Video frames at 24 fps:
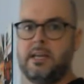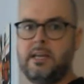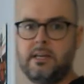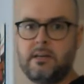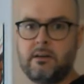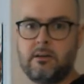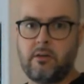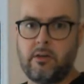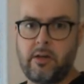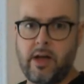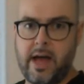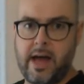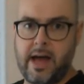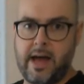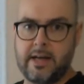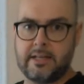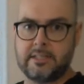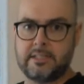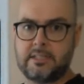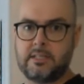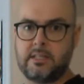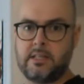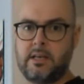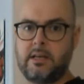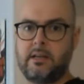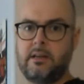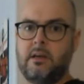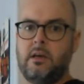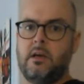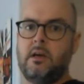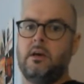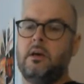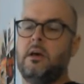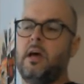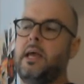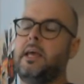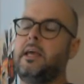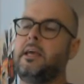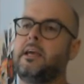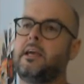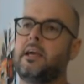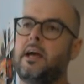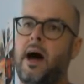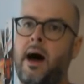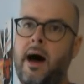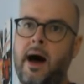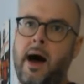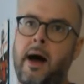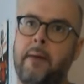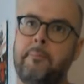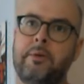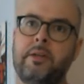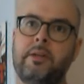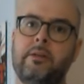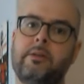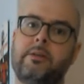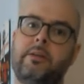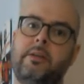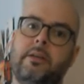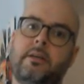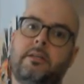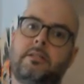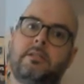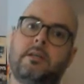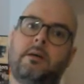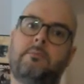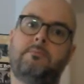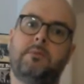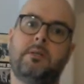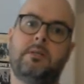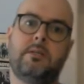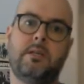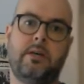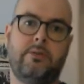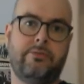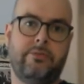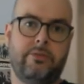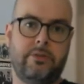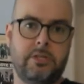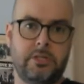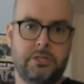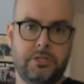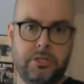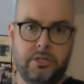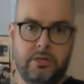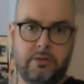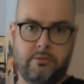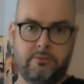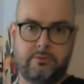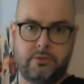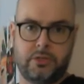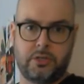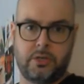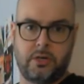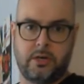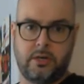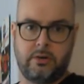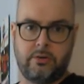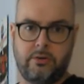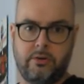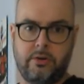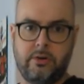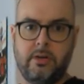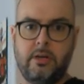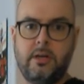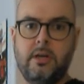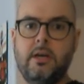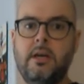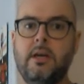in class that a commonly accepted definition of genre